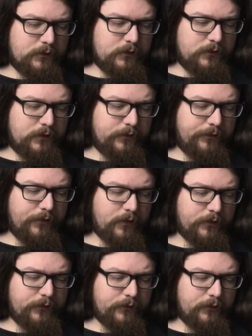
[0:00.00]

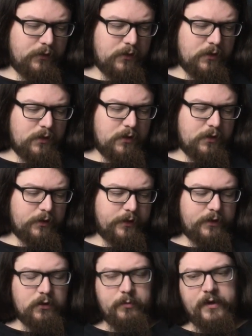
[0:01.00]
defrost a
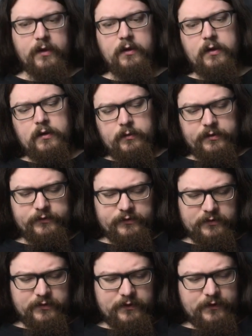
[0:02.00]
little bit, which
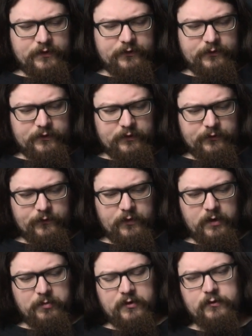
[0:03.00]
it's
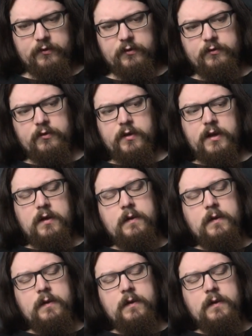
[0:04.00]
funny because usually